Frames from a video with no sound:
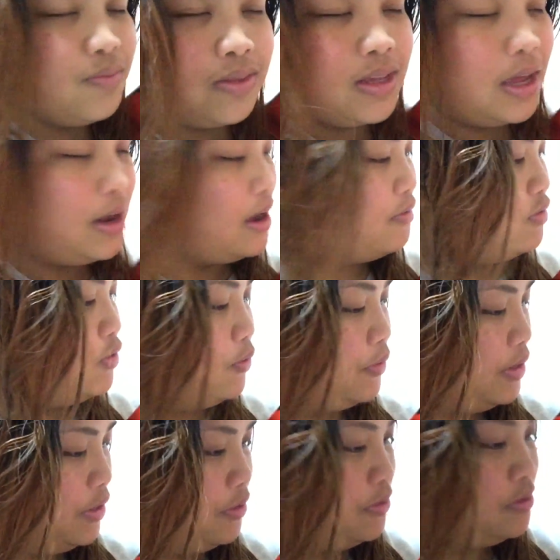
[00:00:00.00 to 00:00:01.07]
gotta have
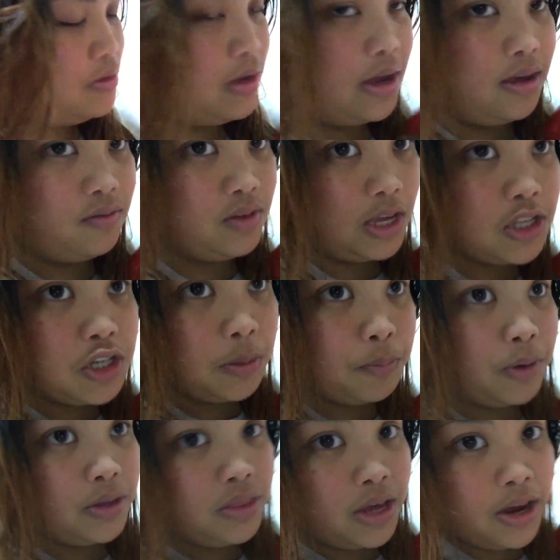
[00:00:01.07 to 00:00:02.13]
Doritos. I have ketchup
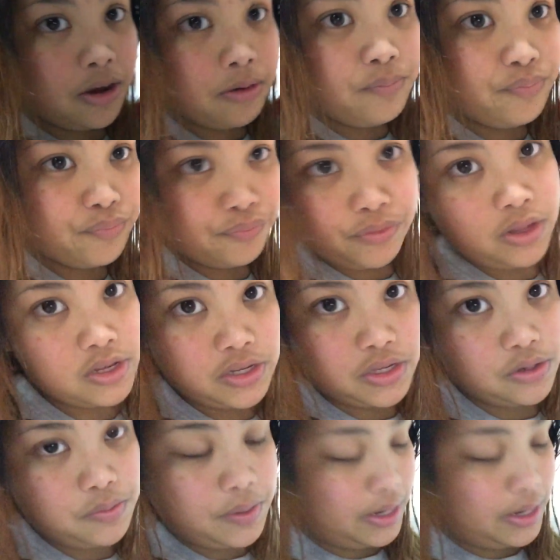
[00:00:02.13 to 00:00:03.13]
right there. Still